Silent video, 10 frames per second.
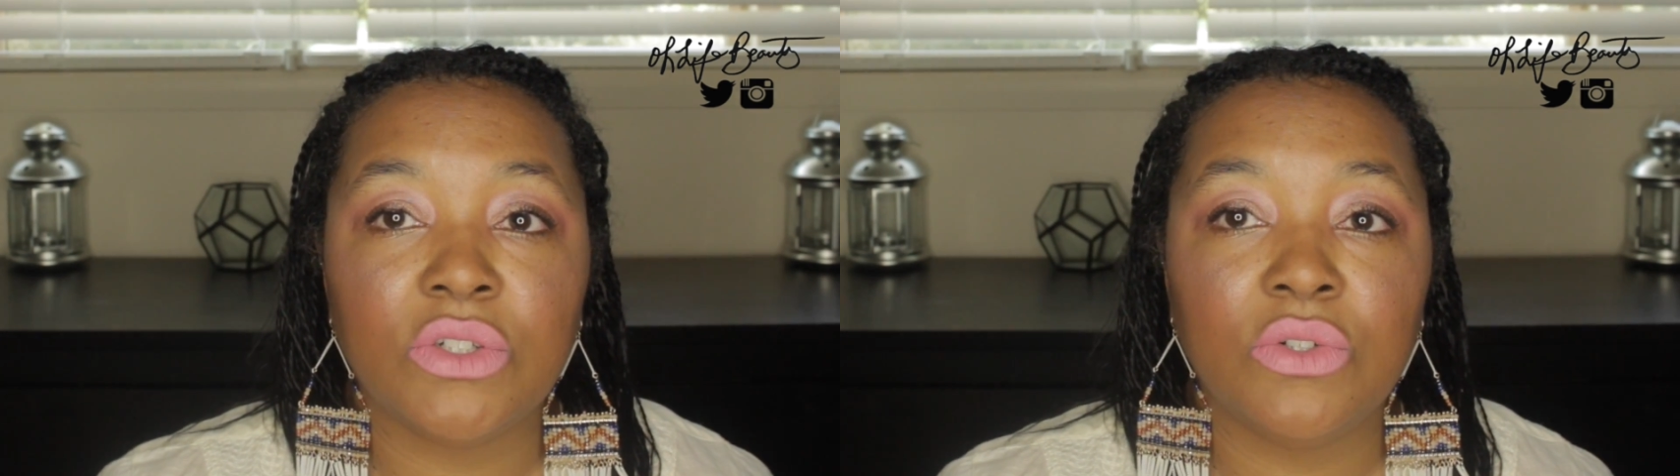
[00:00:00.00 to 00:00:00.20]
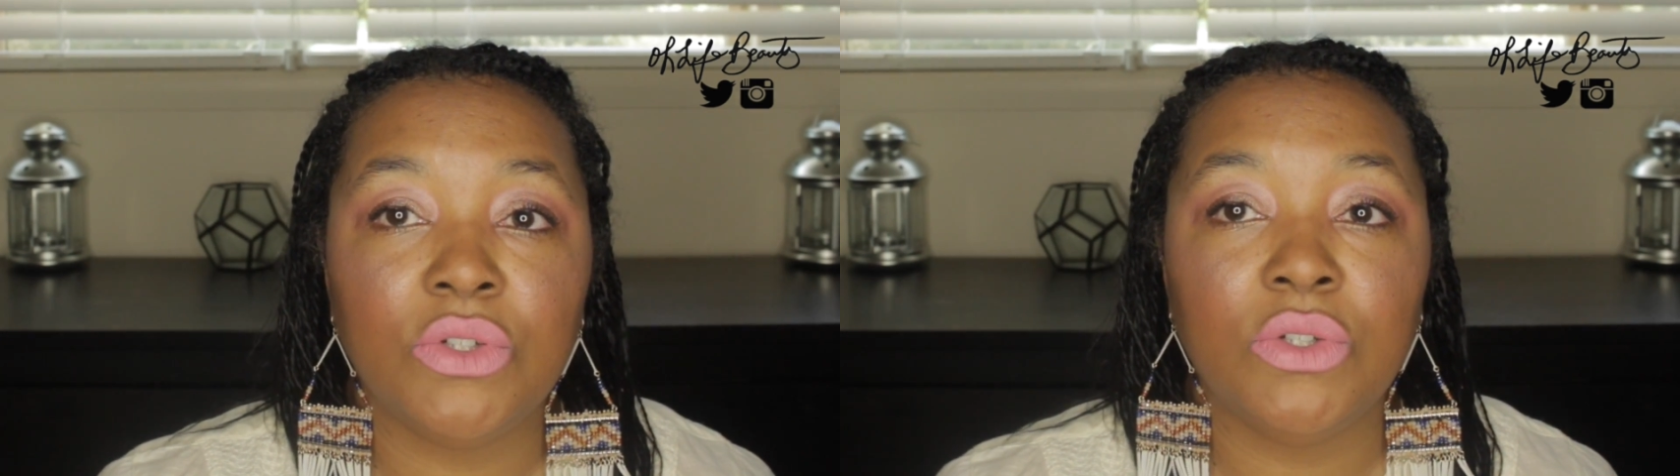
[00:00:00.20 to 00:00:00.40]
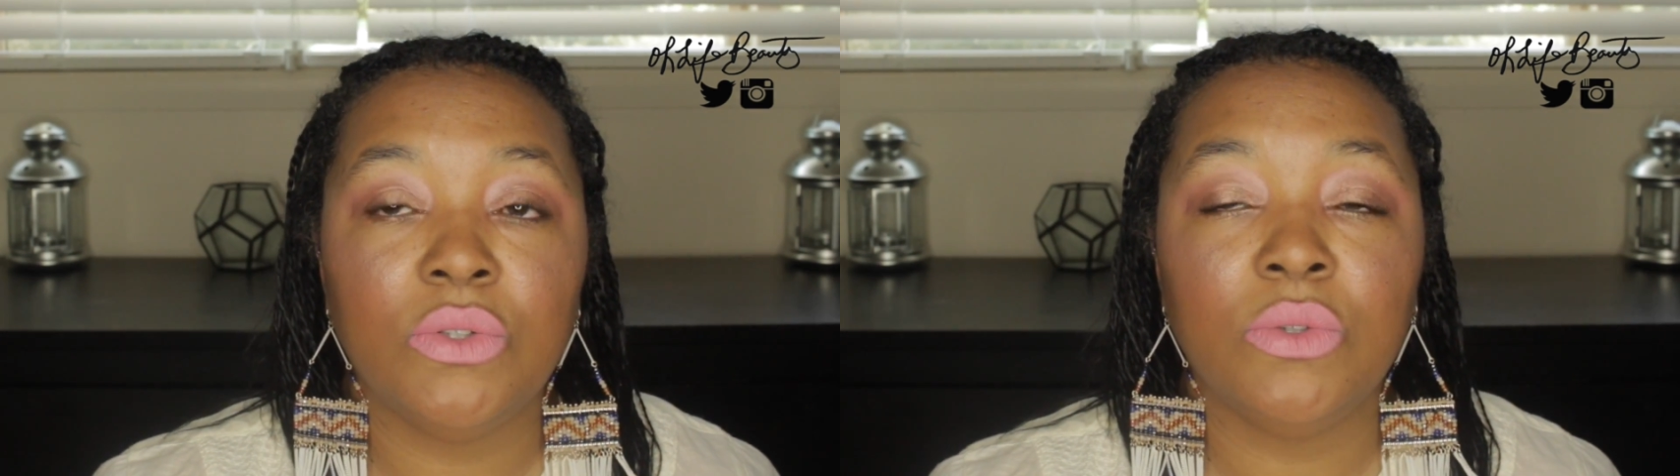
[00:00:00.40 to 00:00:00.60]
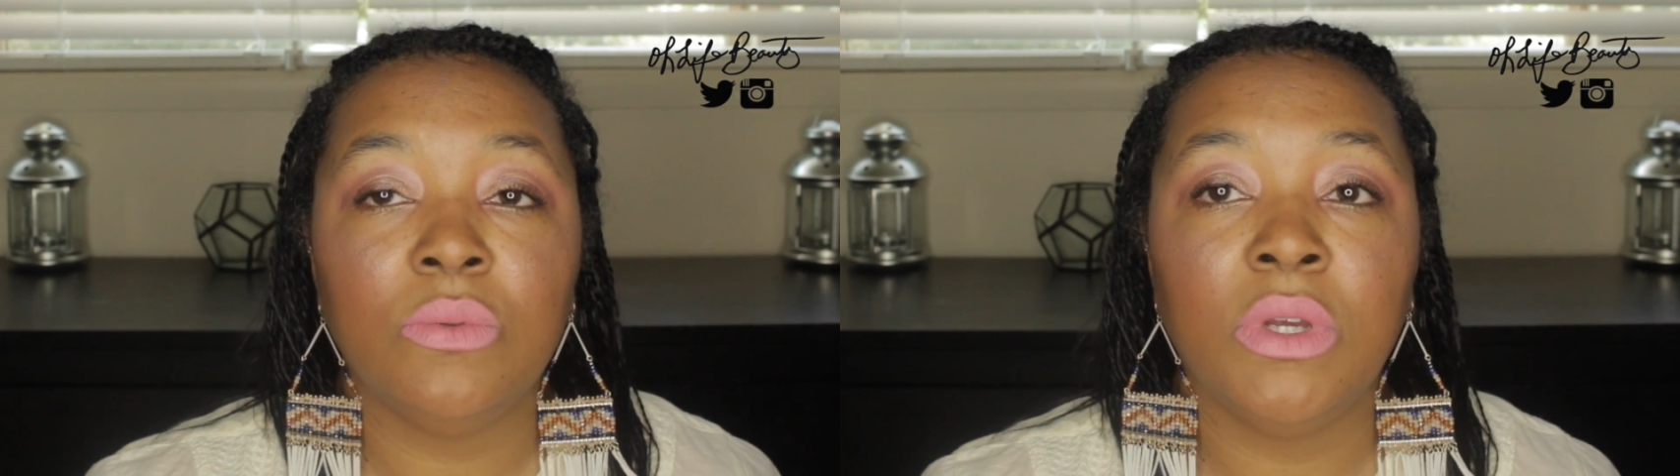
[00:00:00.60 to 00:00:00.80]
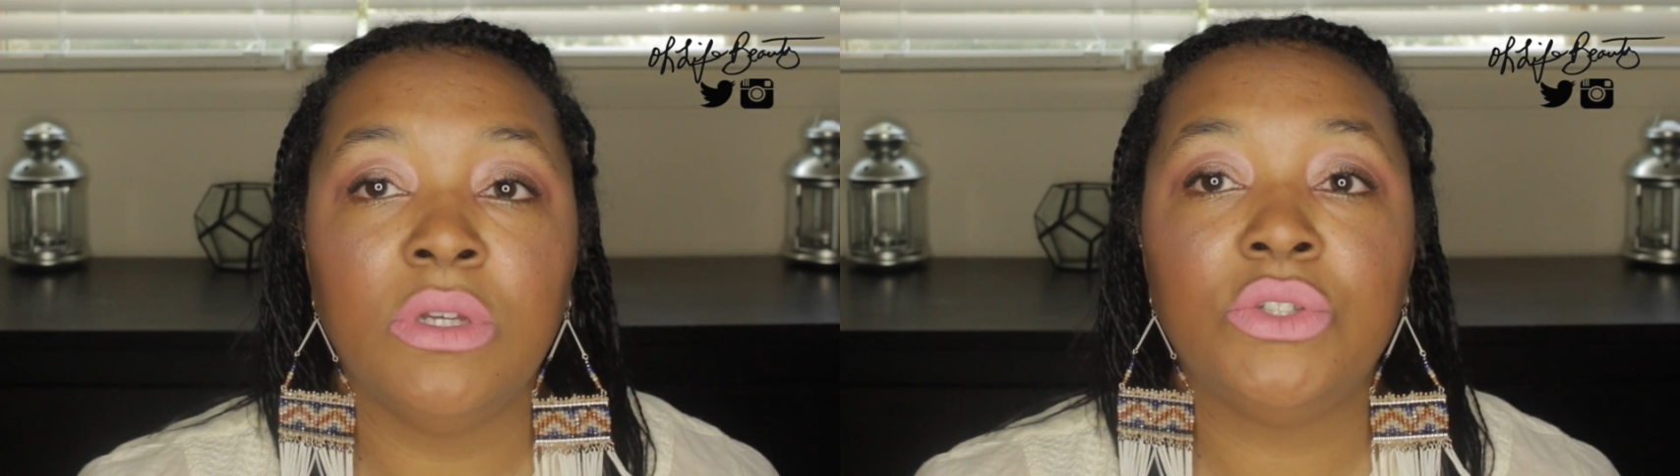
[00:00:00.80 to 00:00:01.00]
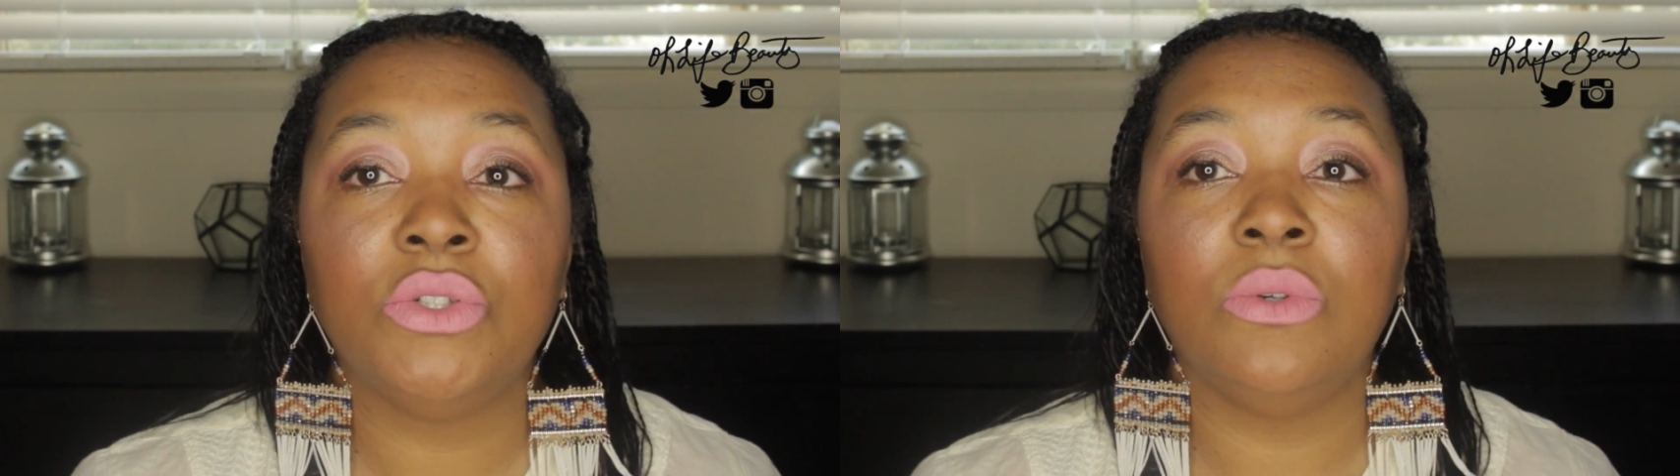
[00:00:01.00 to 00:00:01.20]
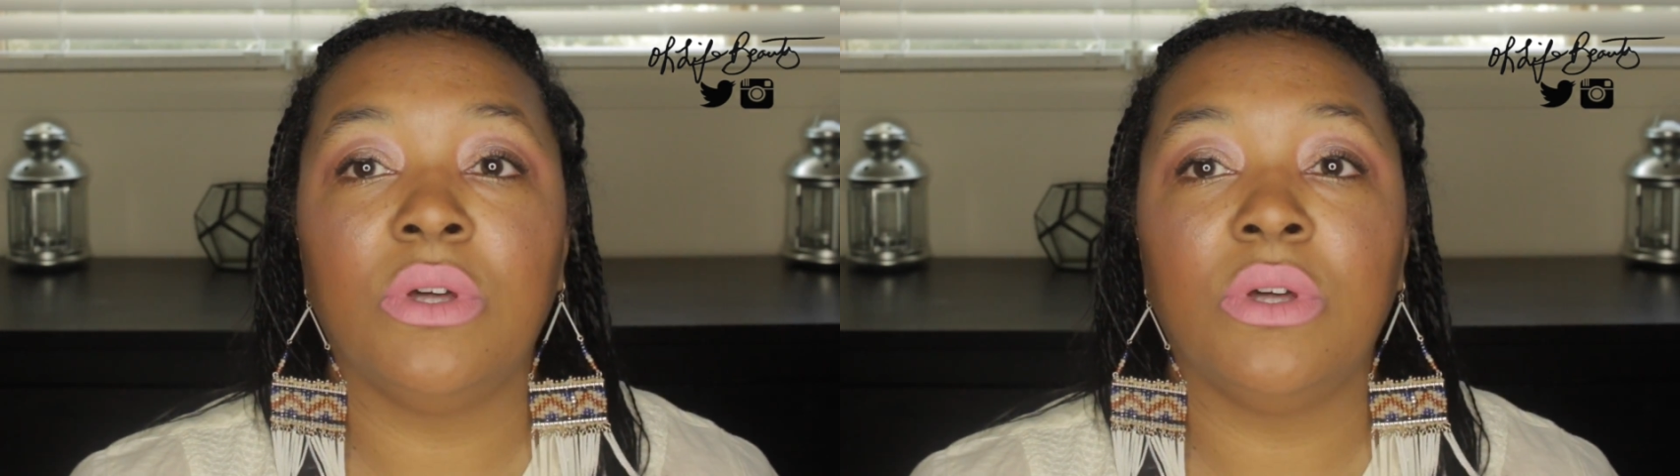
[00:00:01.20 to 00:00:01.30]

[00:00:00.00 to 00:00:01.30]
show you two.